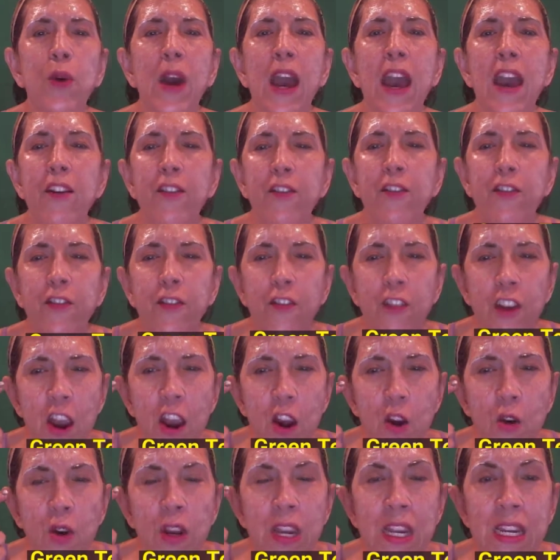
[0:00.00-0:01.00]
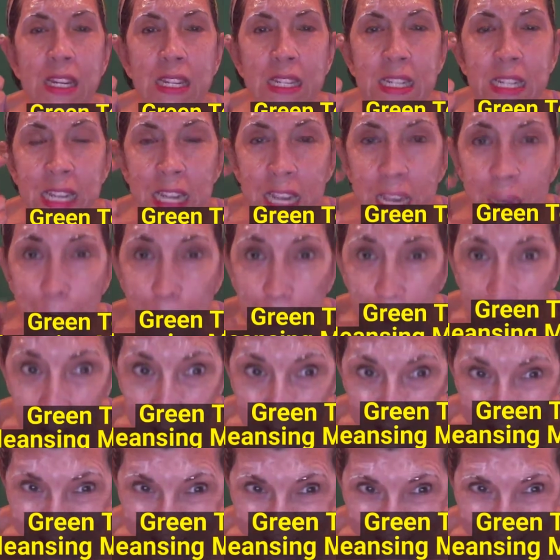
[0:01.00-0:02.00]
a very deep
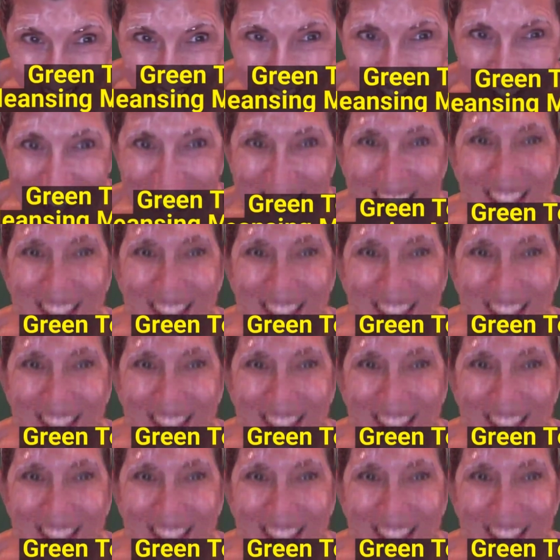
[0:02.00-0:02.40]
cleaning.